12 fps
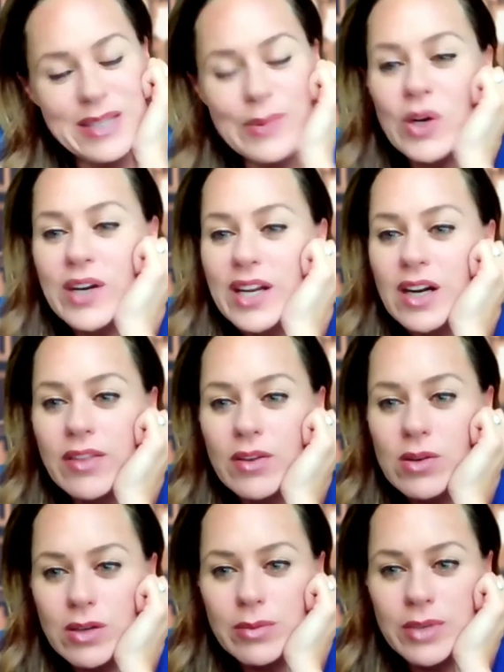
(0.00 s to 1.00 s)
hold on. Are there
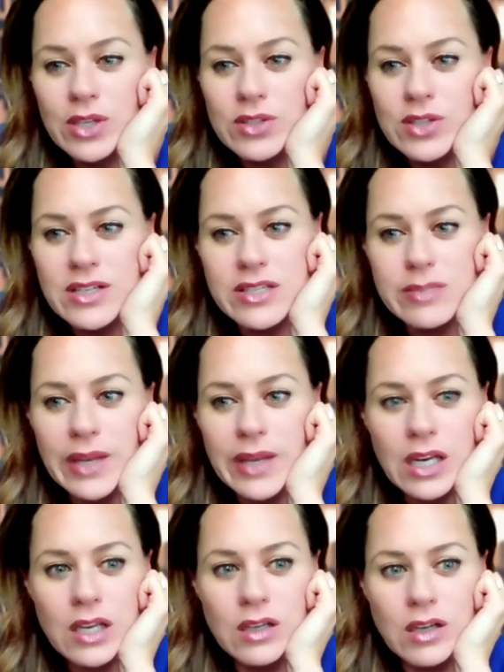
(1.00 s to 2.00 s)
criminal charges
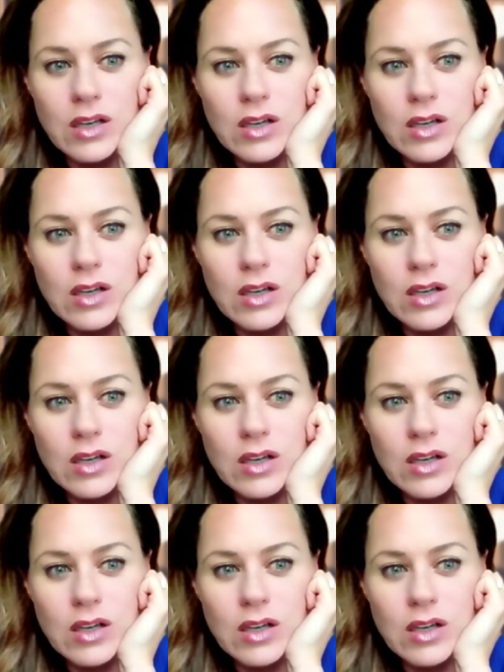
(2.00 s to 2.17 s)
pending?